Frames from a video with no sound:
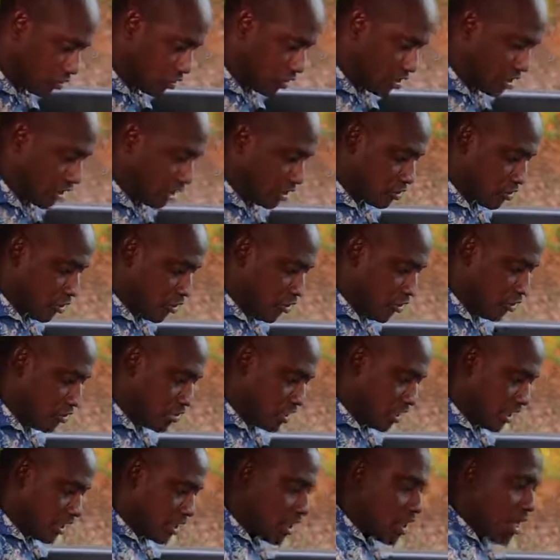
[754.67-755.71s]
you just close
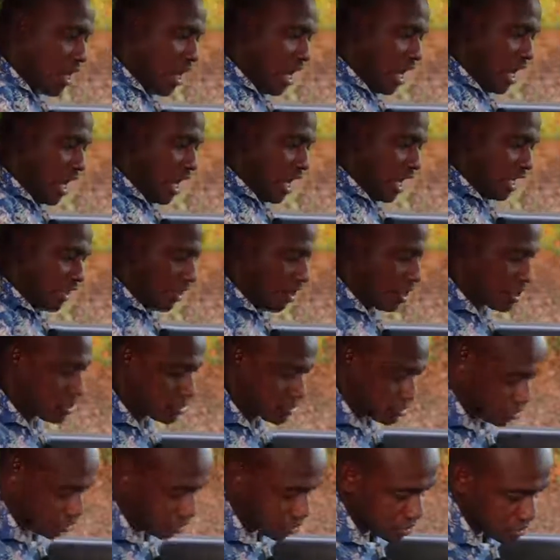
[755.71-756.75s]
it. And
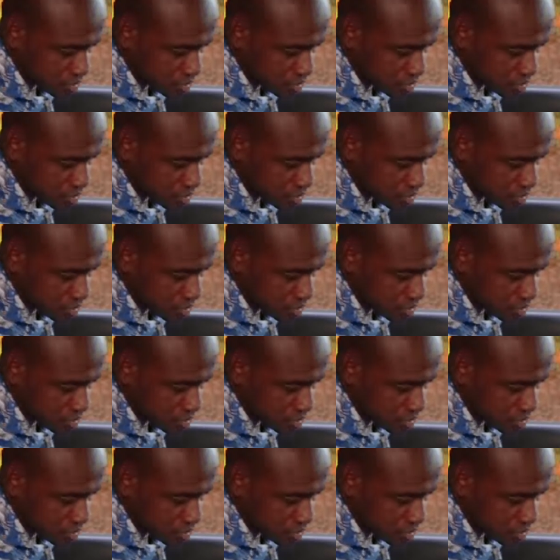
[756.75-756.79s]
also